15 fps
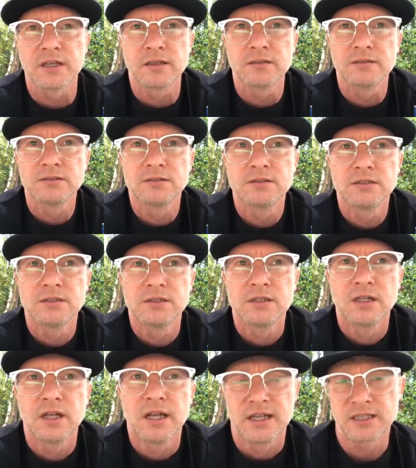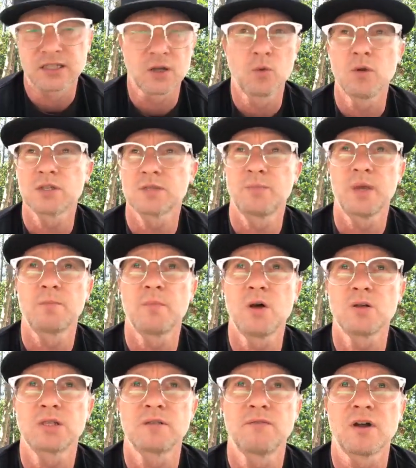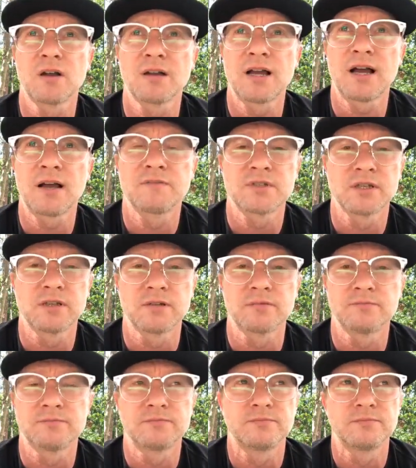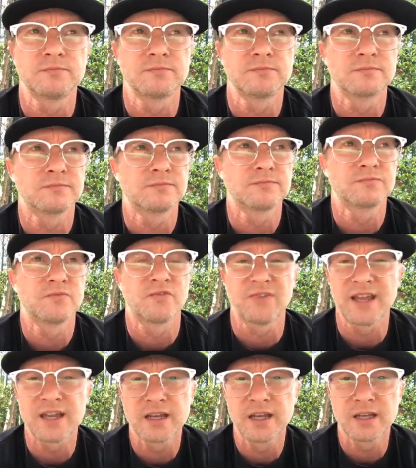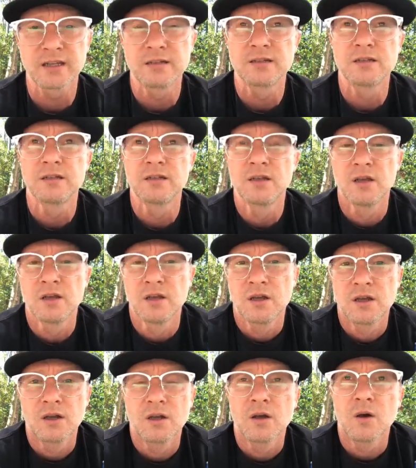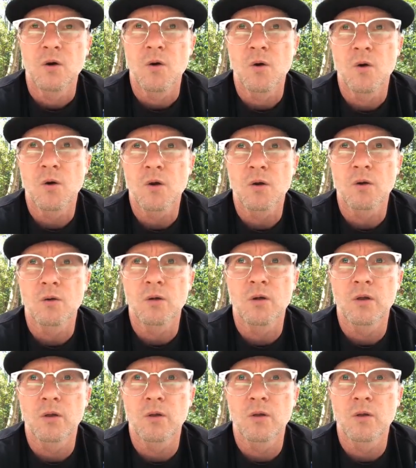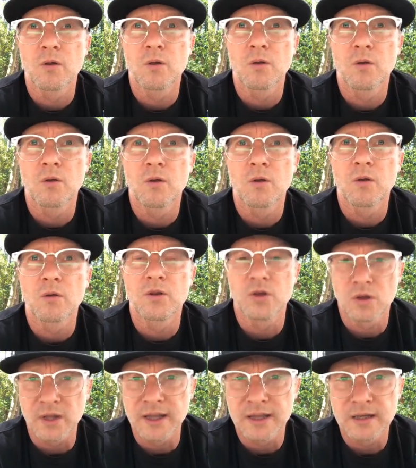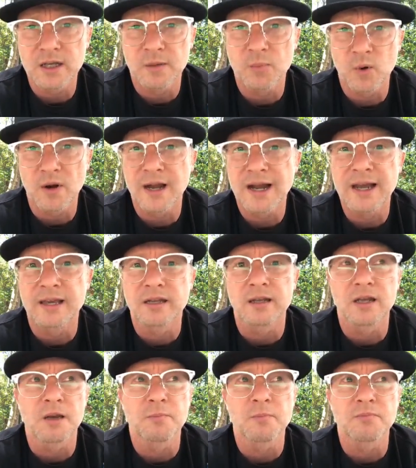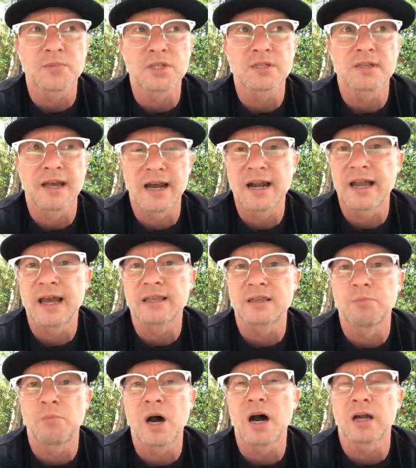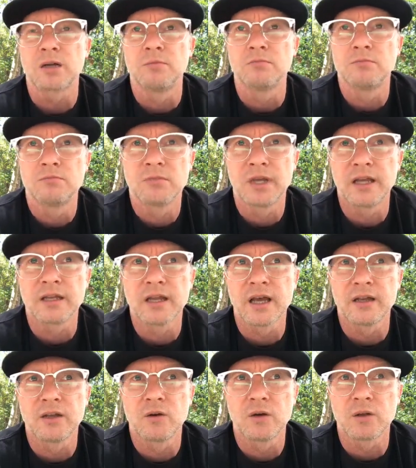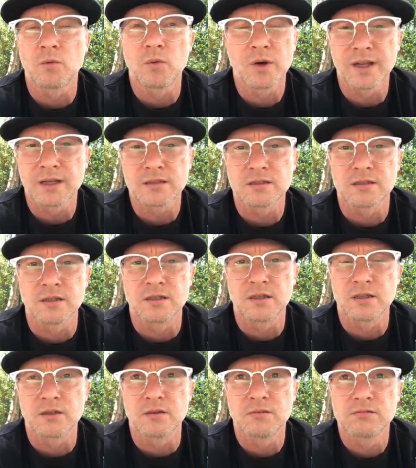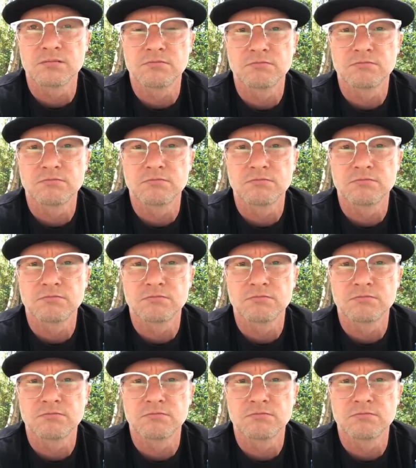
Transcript: in. And so we'll spend most of our lives either faking it, or you'll end up where I ended up, just kind of at the bottom and not knowing what else to do.